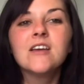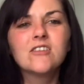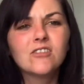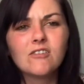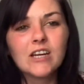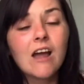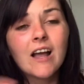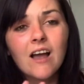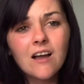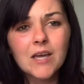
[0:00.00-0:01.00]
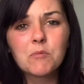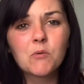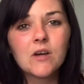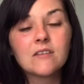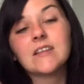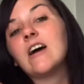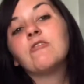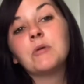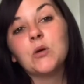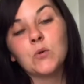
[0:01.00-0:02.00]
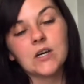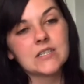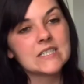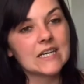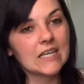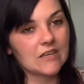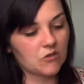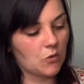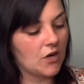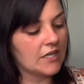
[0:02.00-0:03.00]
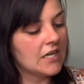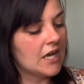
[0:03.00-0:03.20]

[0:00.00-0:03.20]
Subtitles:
Sorry, I can't get my words out. I've been at work today, that's why.